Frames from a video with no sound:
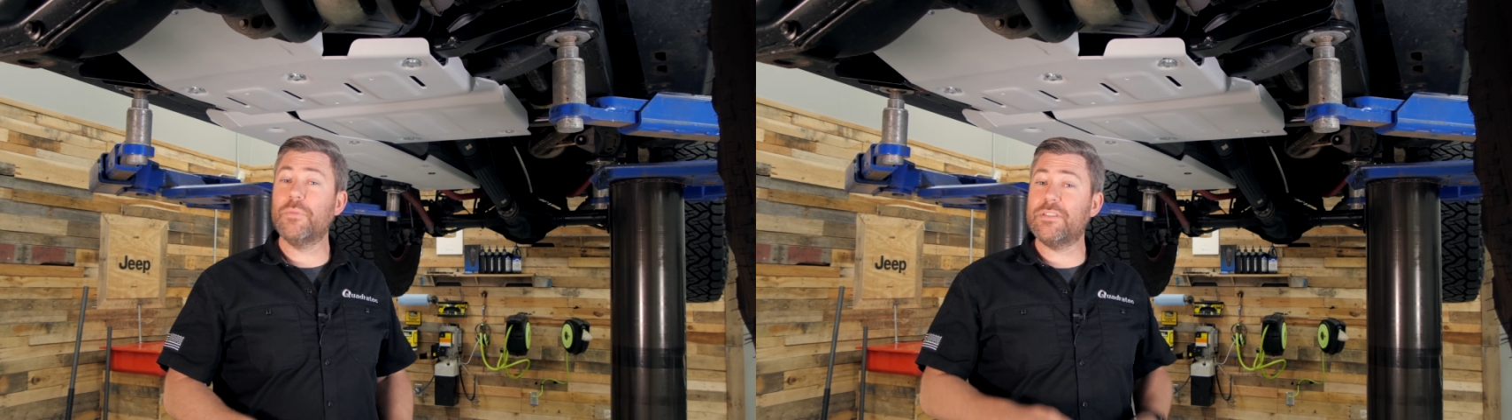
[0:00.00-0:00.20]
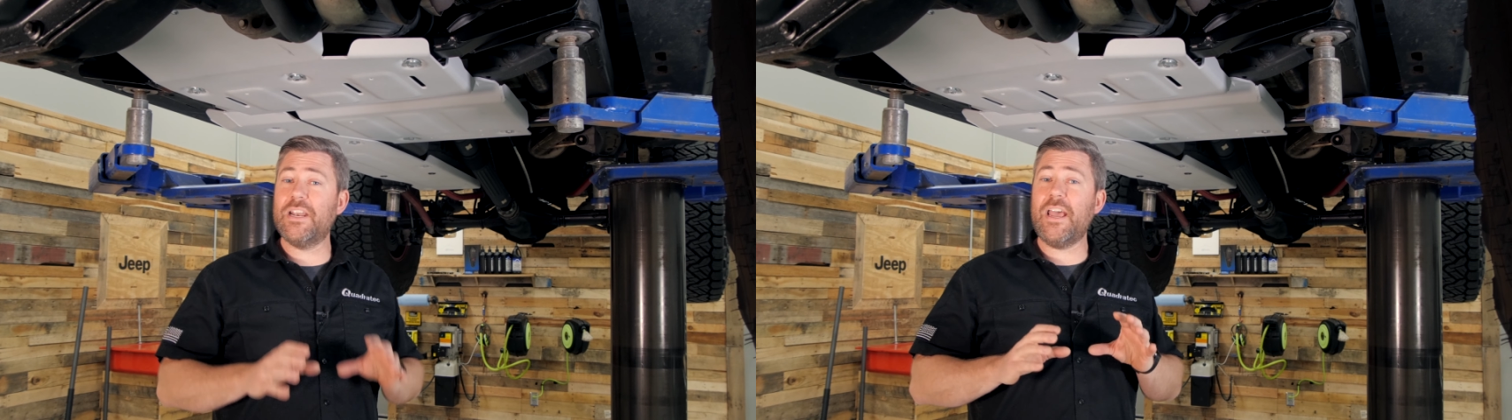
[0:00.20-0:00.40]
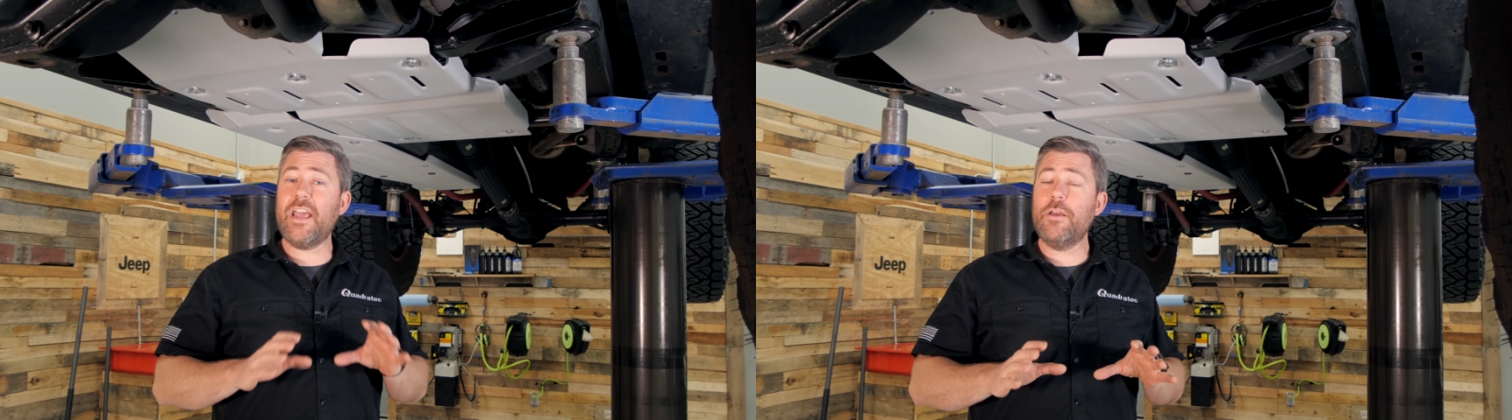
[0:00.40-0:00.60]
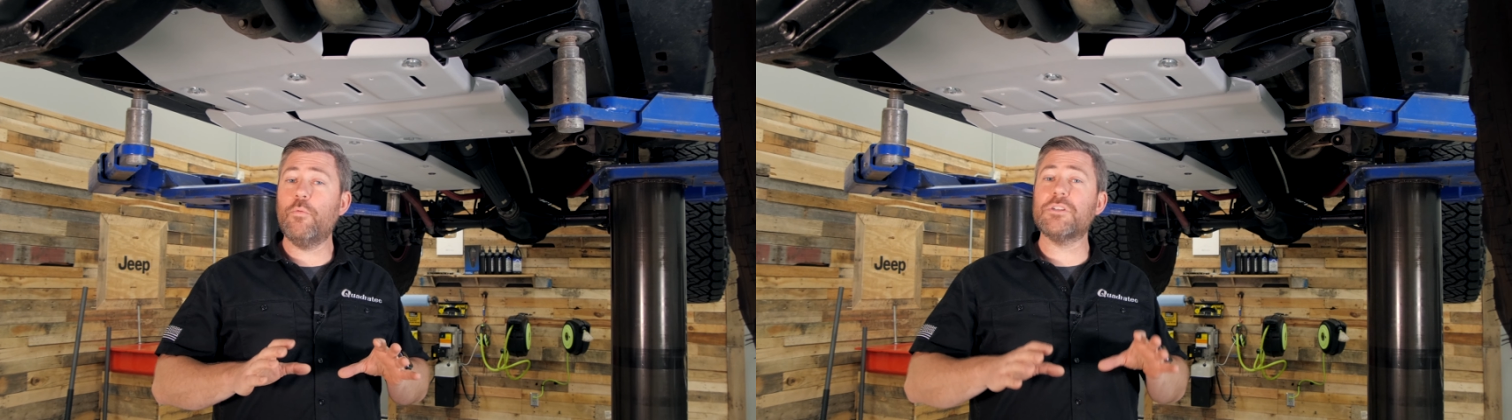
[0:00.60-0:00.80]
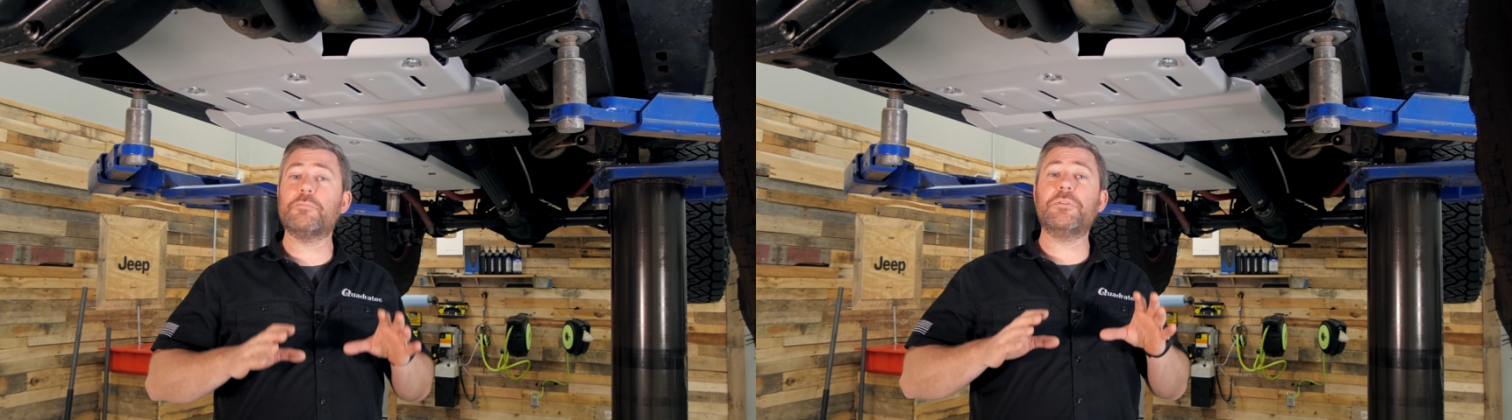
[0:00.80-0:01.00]
Today,
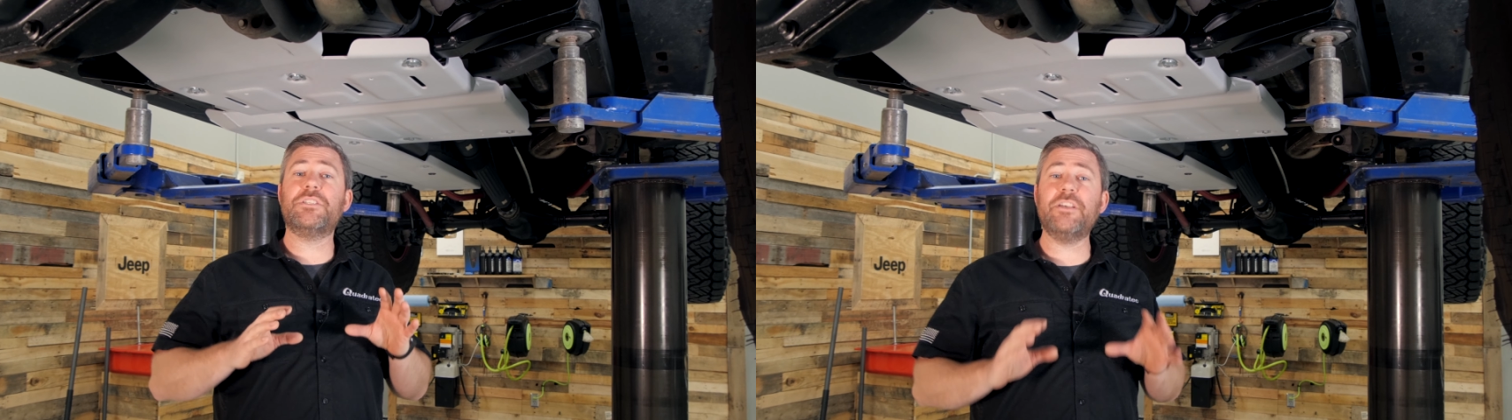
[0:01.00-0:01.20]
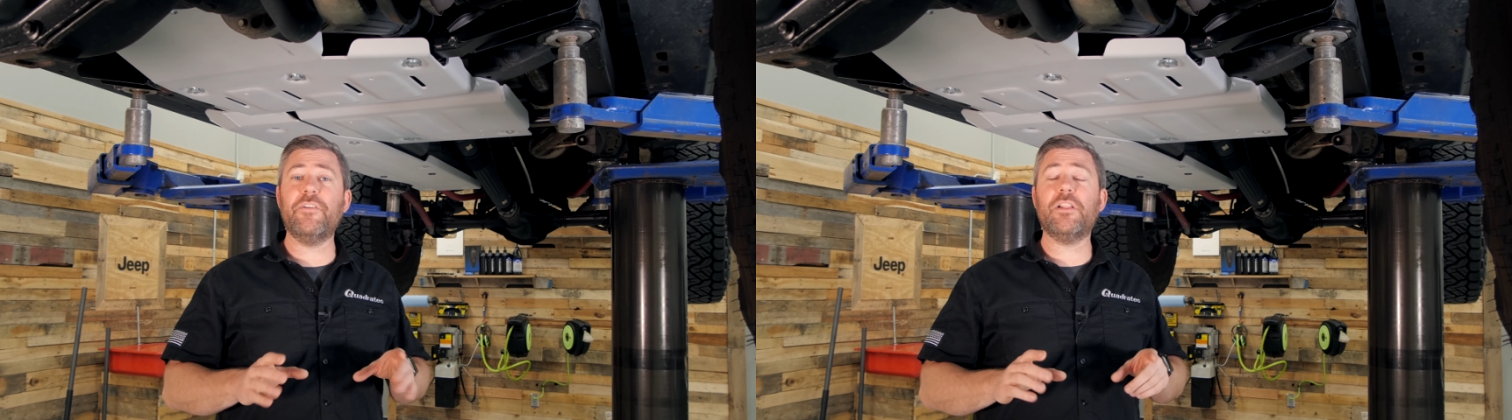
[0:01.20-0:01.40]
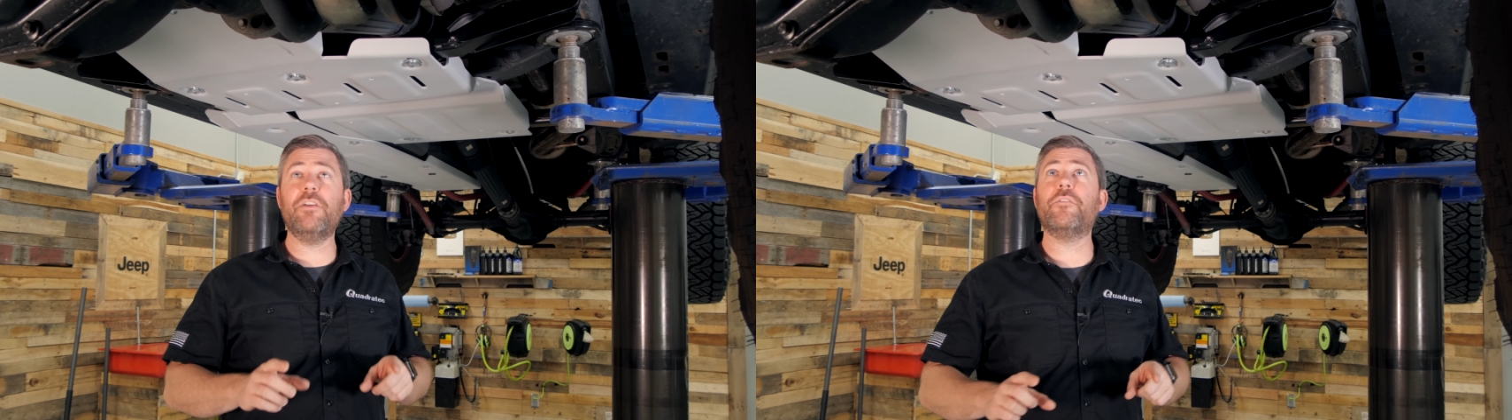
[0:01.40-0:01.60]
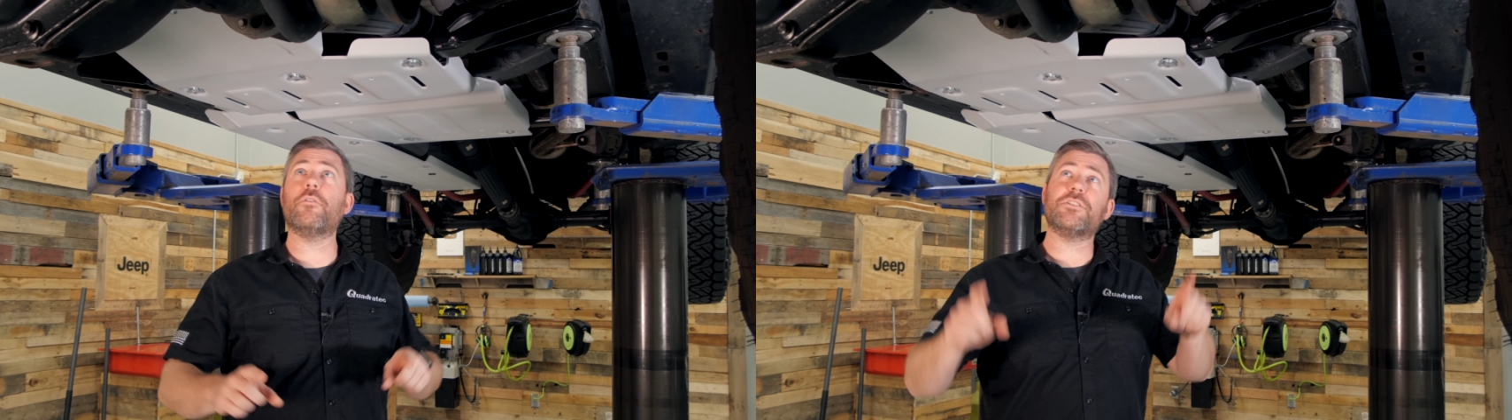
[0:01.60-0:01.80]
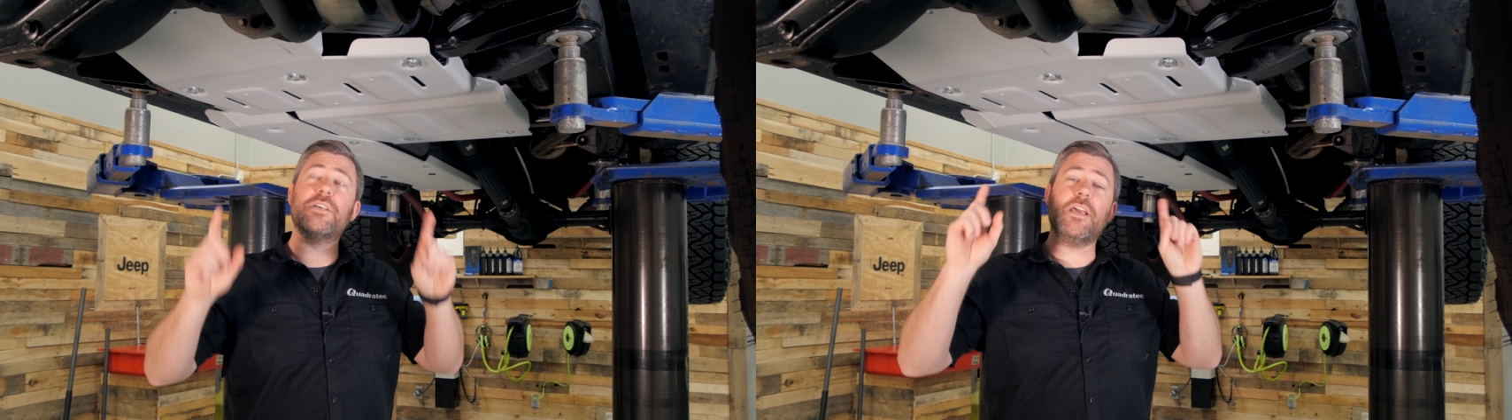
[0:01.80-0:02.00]
we're specifically
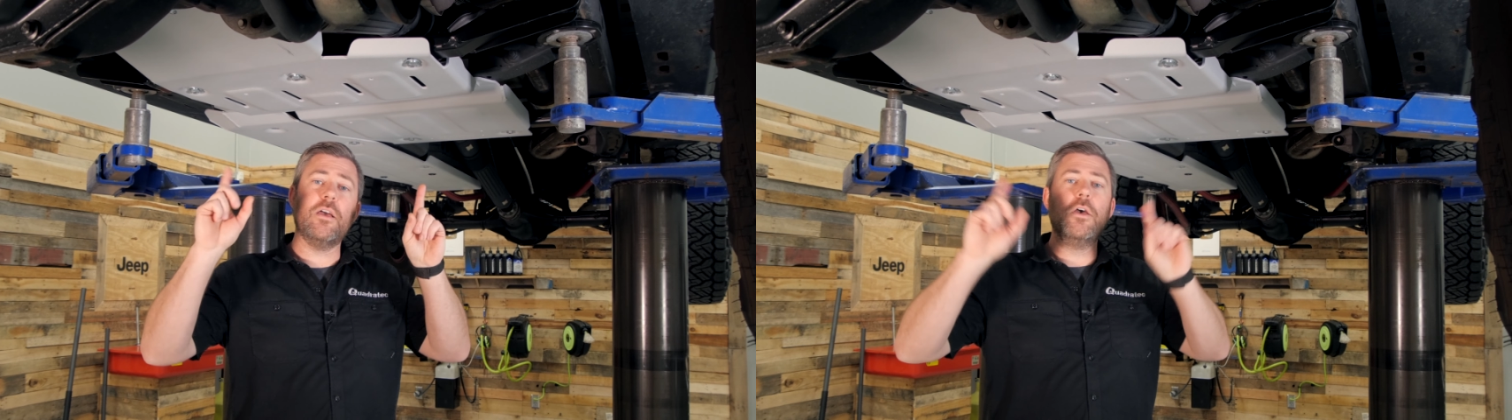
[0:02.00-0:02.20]
focusing